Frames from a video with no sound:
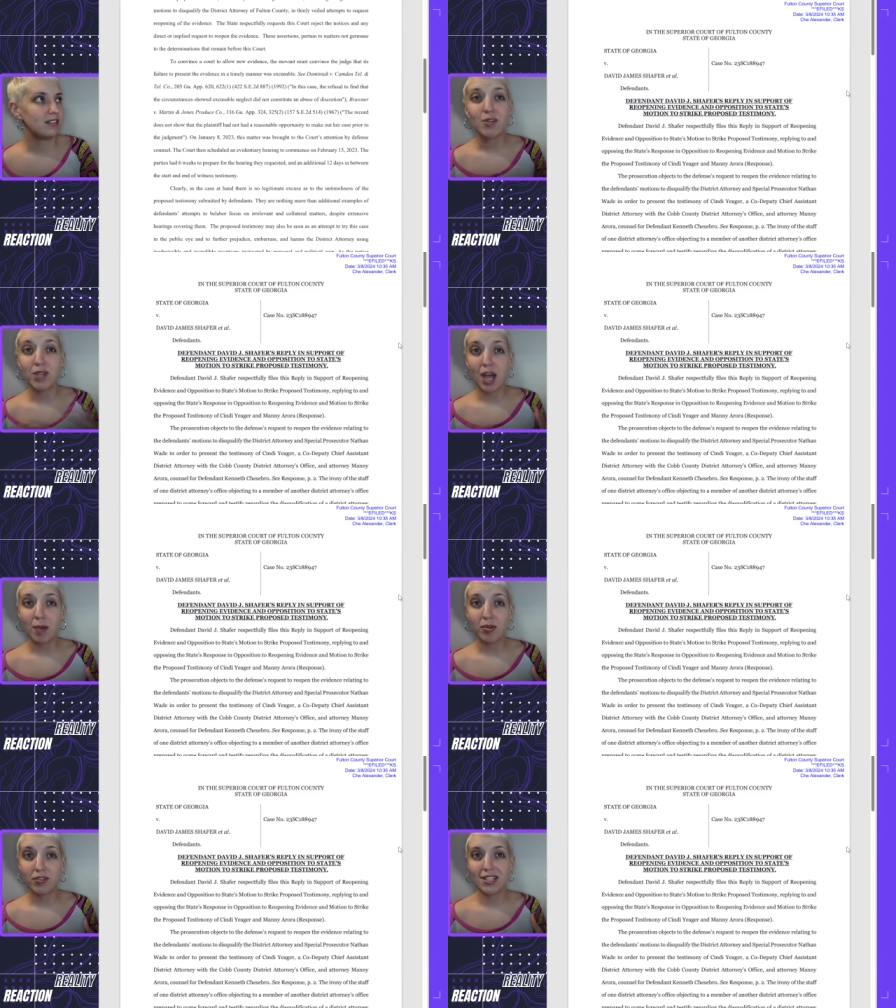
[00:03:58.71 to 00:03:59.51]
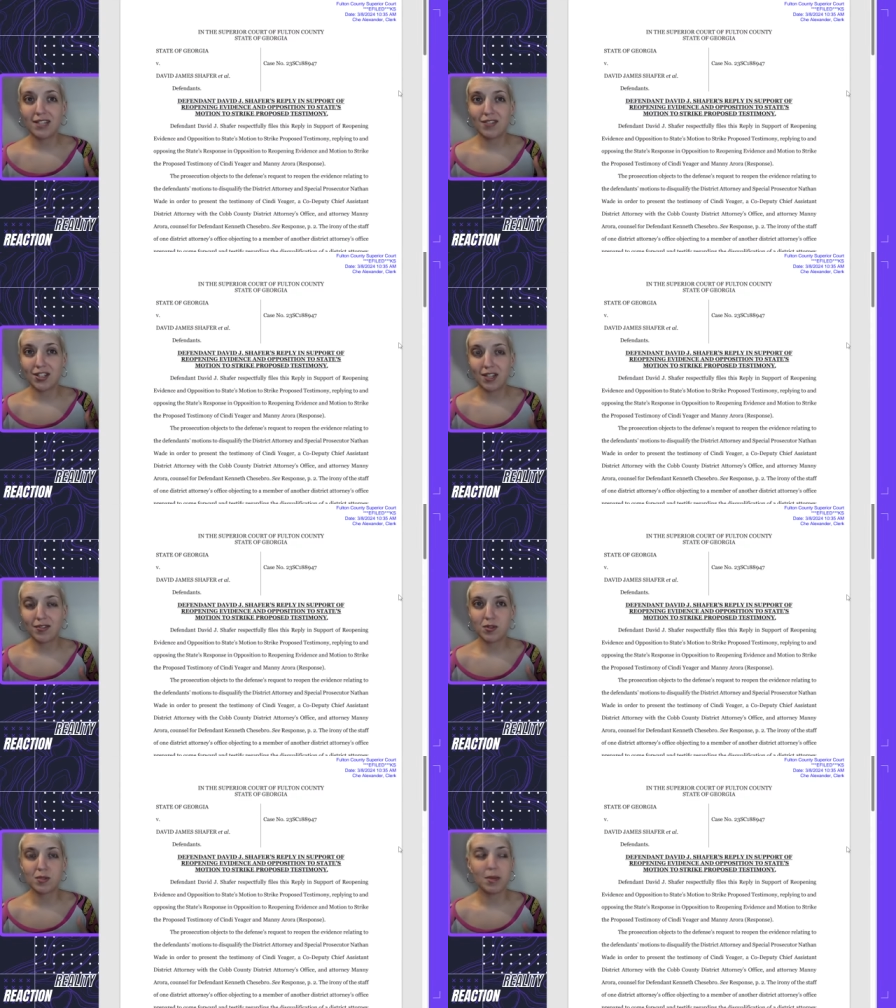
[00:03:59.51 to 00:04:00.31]
If we hop over to David
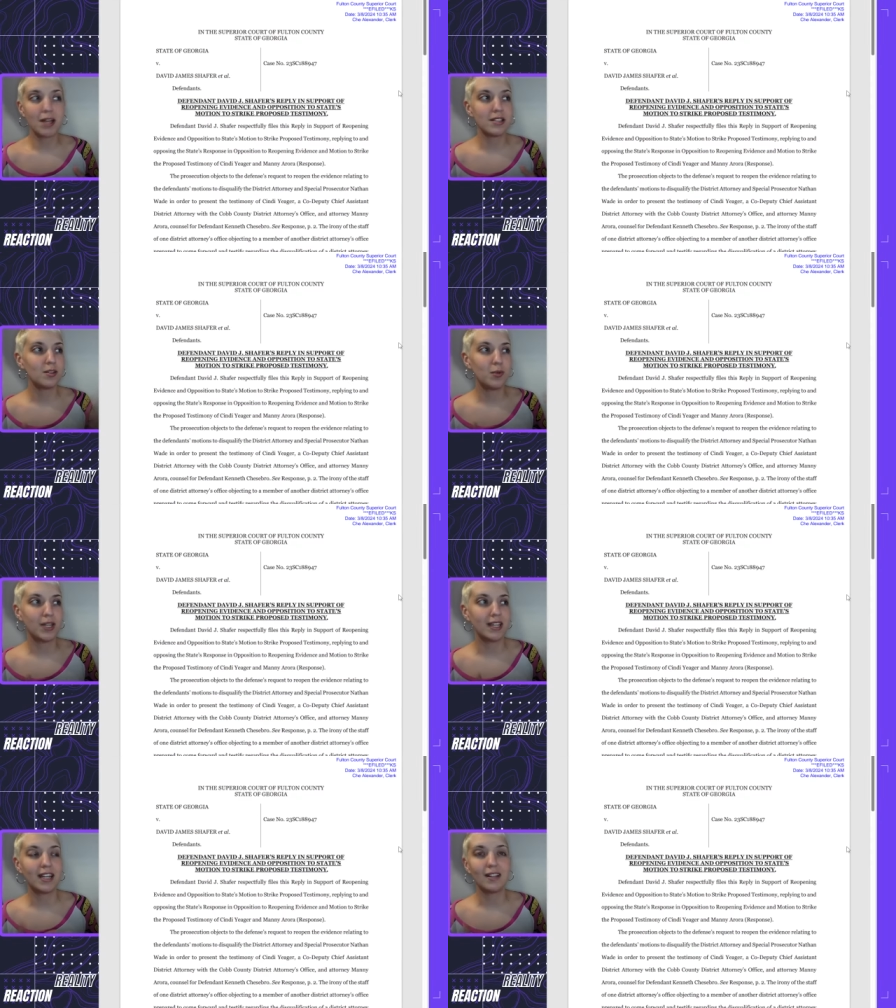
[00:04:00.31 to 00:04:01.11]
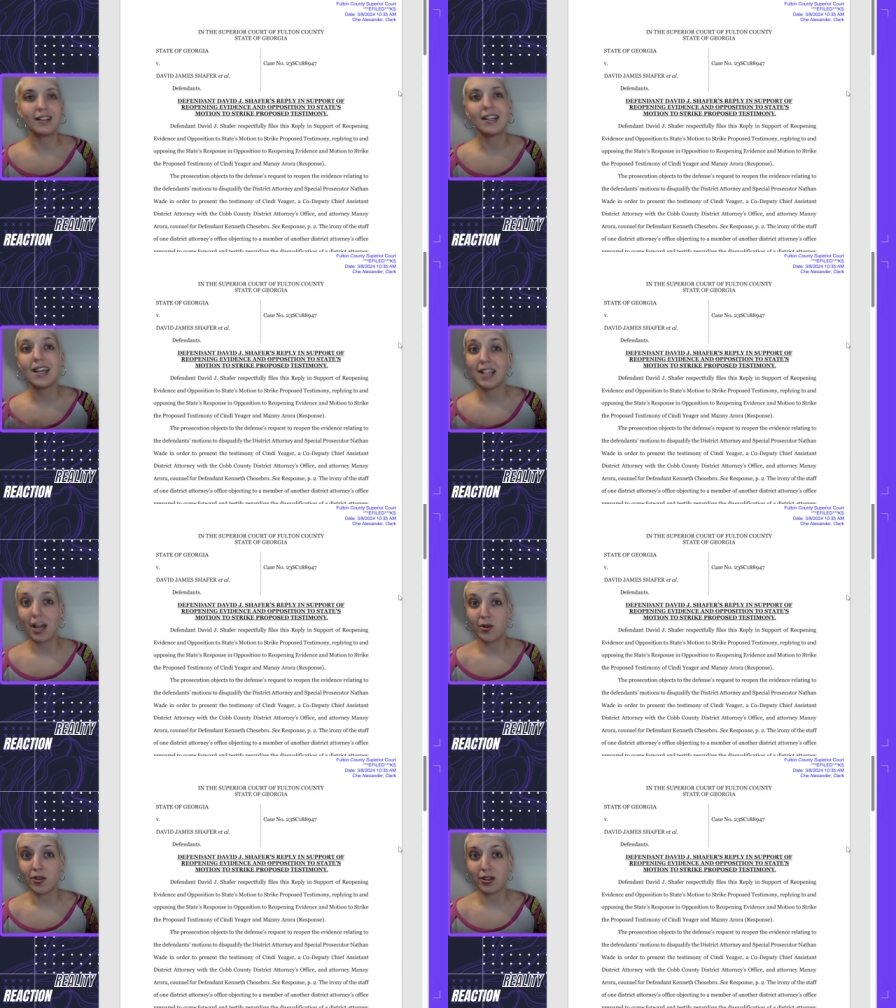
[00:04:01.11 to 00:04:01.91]
Shafer's response, we can get a look at the
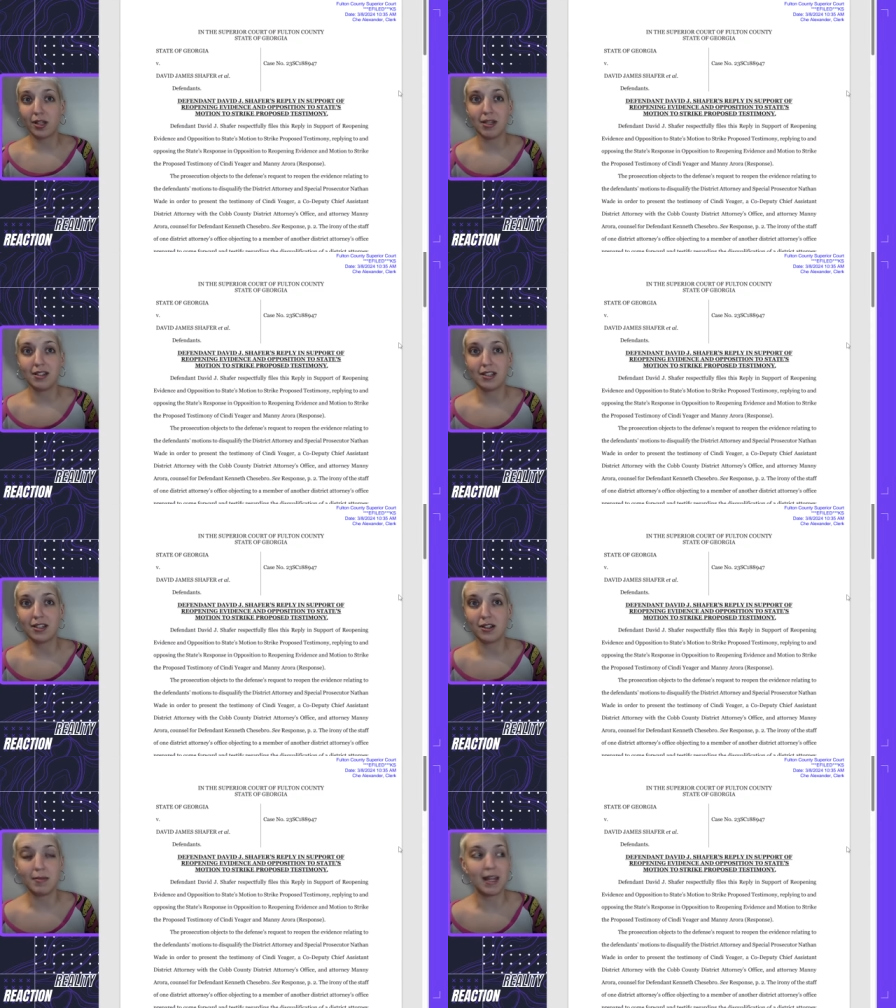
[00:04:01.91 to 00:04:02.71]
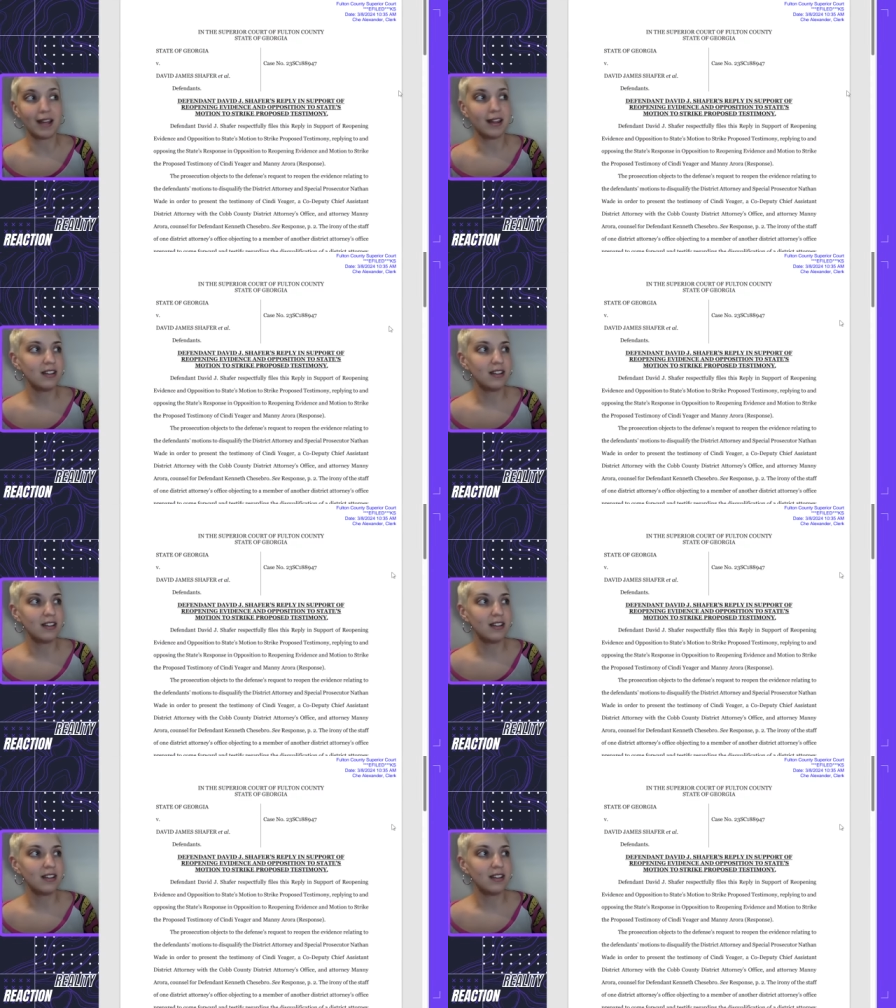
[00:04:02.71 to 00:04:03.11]
counterargument that they're going to make.